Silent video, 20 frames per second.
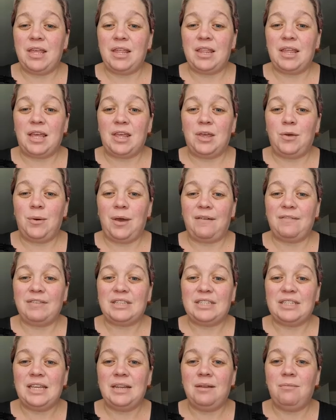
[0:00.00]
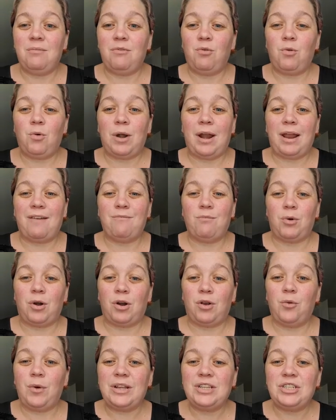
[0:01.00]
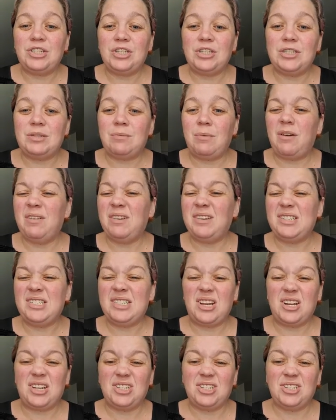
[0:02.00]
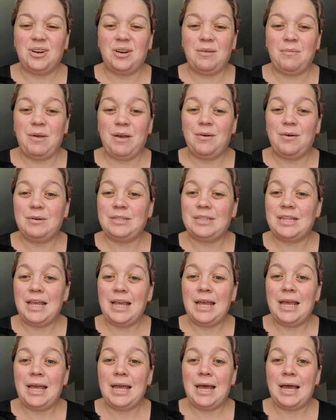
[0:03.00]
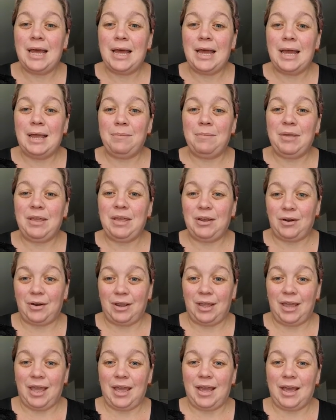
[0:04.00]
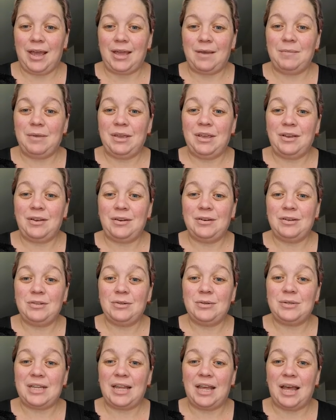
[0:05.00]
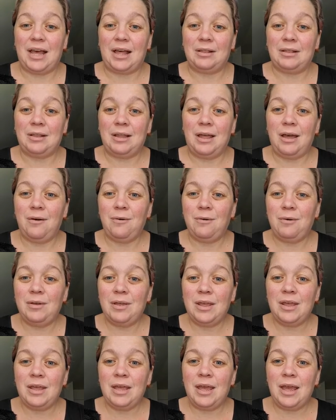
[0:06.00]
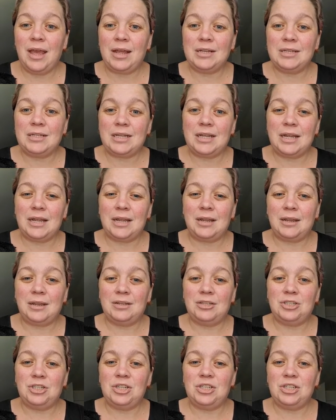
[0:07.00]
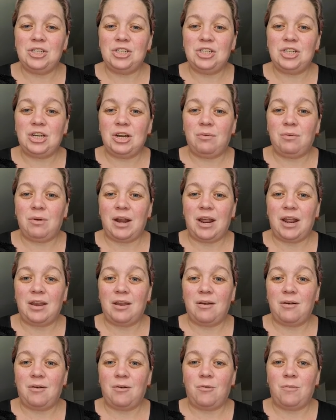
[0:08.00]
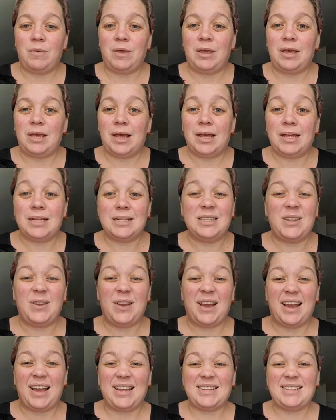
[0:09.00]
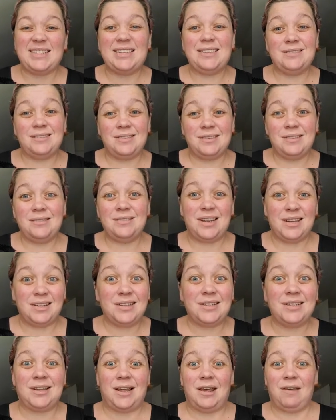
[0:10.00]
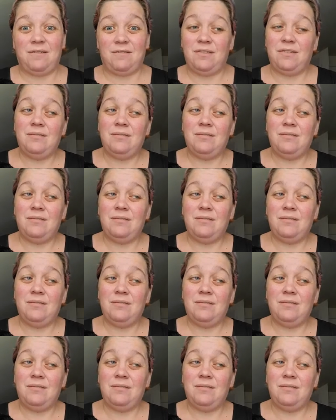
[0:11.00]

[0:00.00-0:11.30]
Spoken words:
that you haven't seen before, have more questions about, just not sure about, I am here, okay? I am here to say hello and to just share what I know, because you guys, Scentsy's life.